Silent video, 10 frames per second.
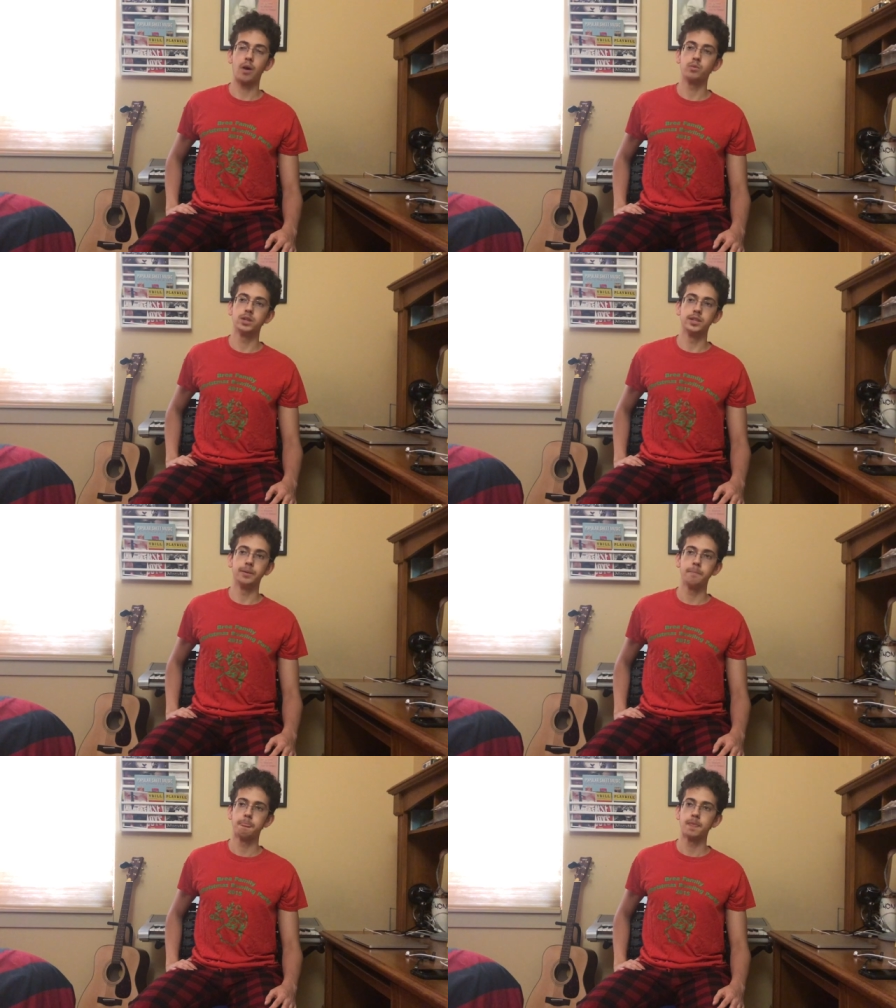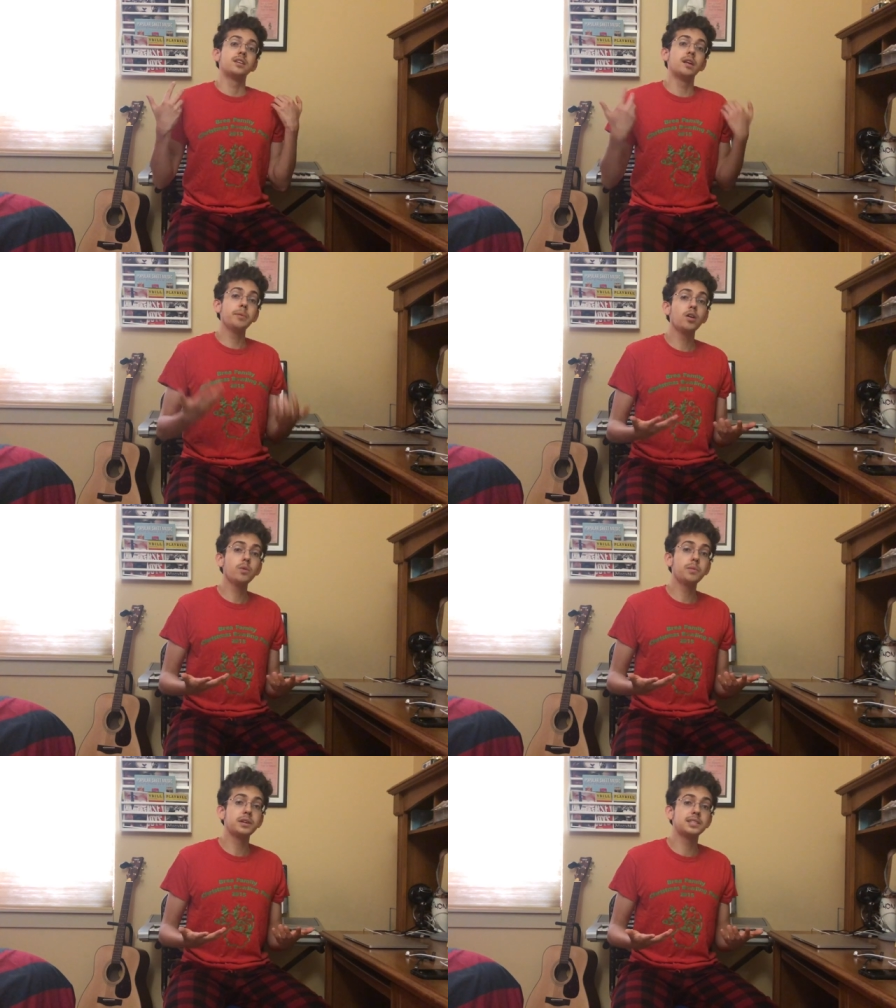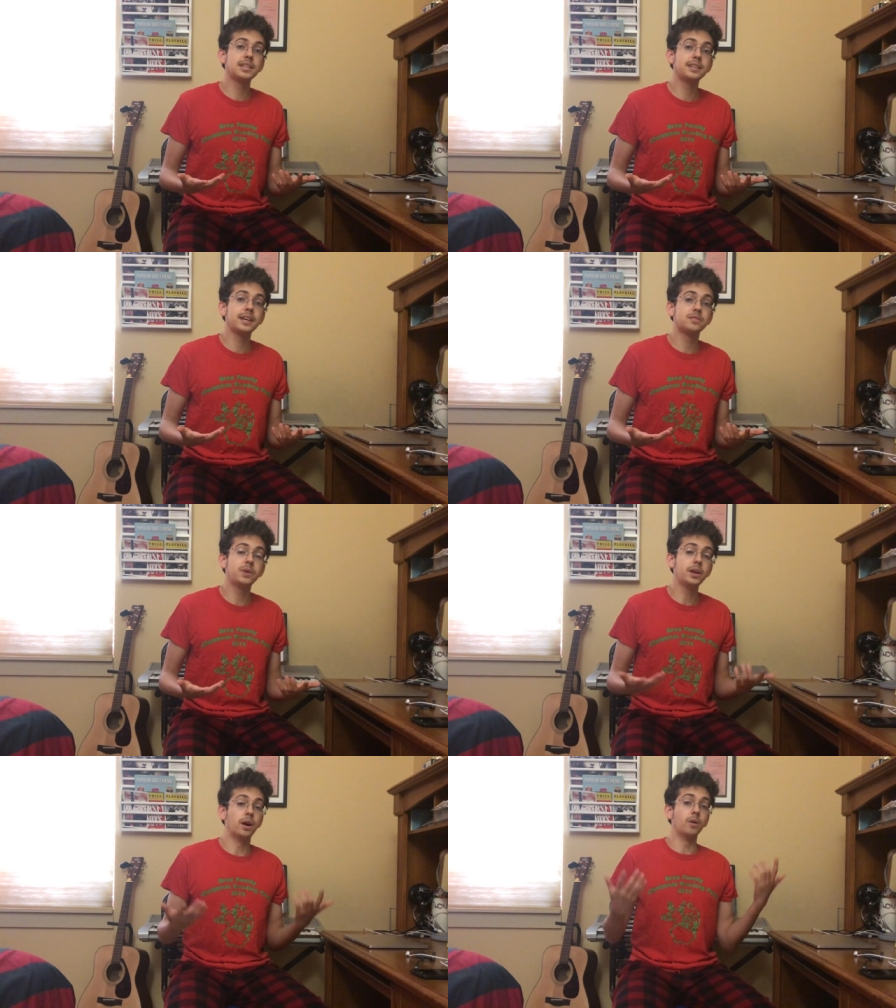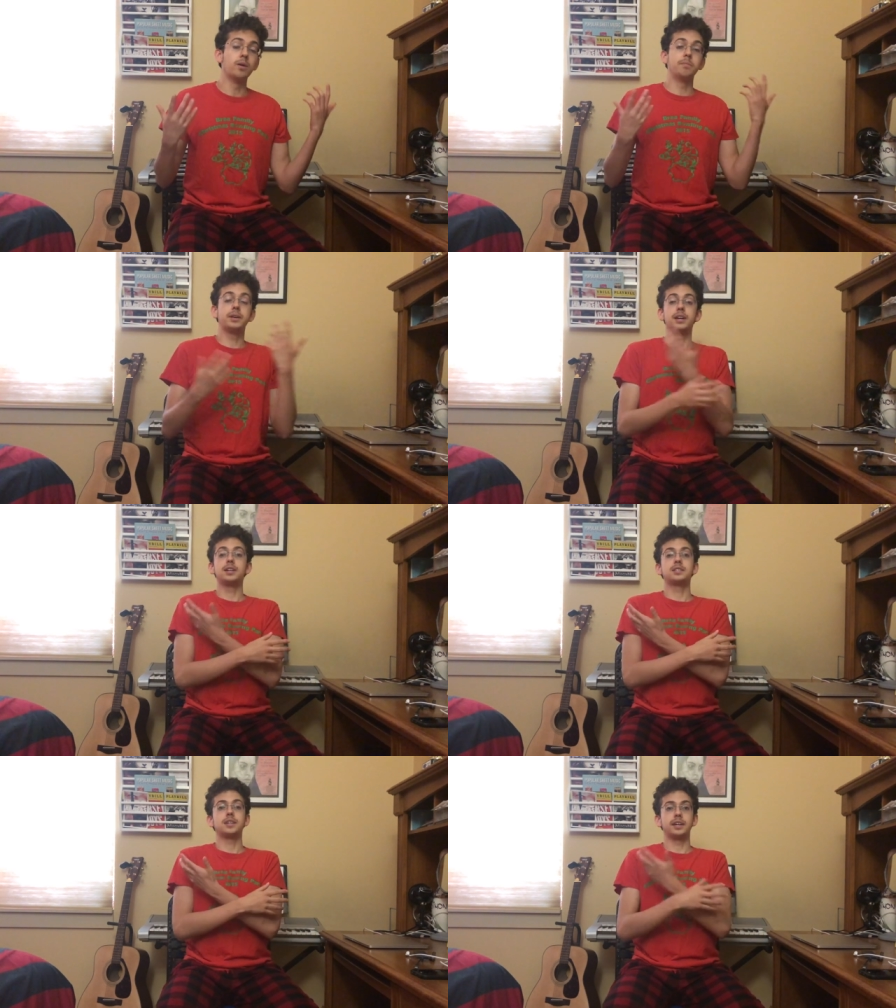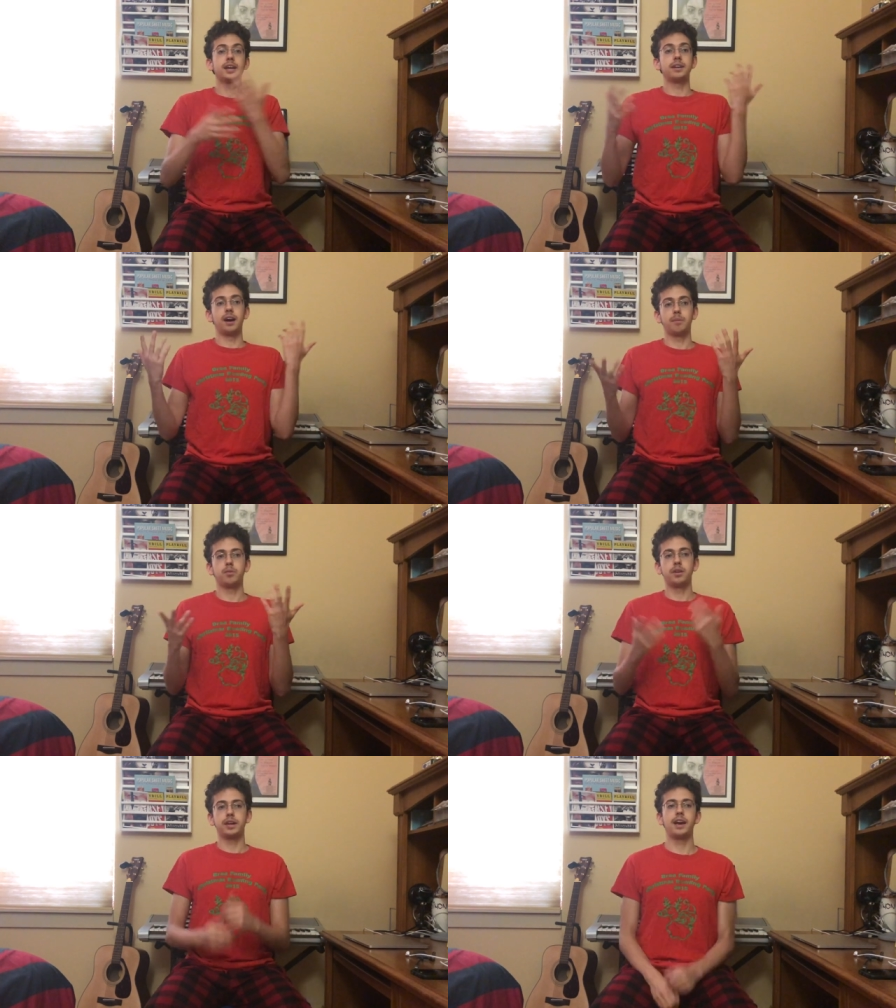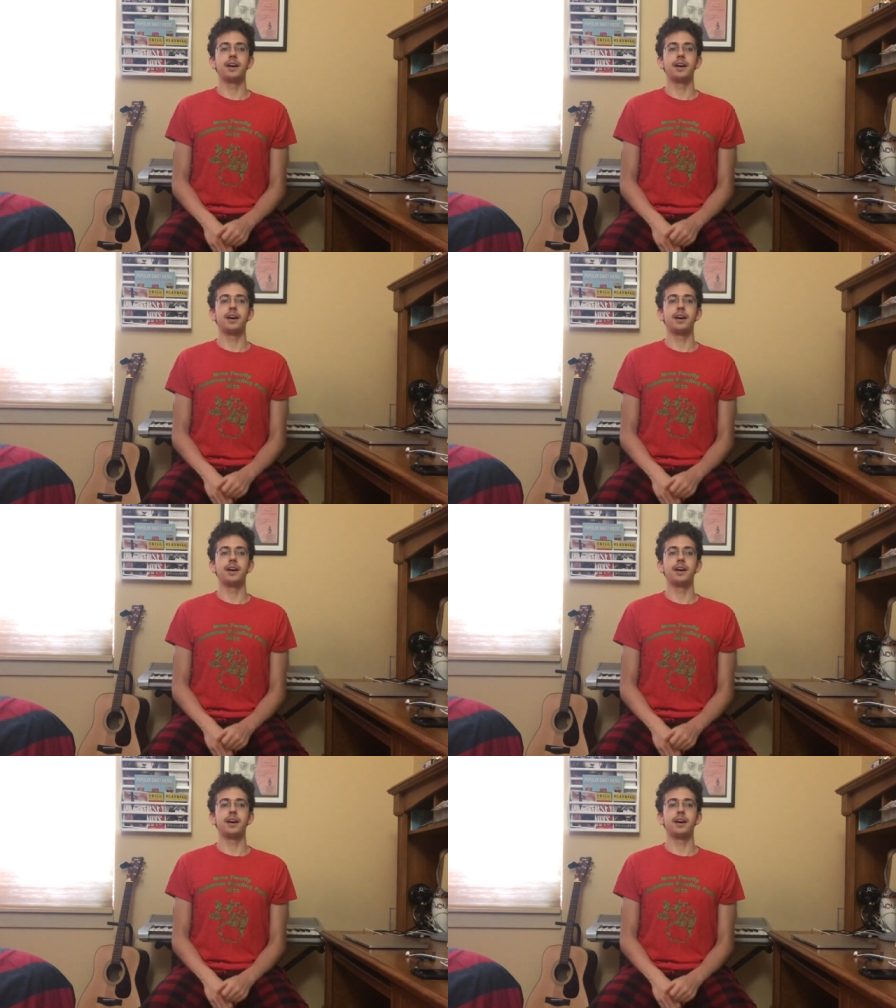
Not really. Let me know if you want to see the next video, because again, I'm running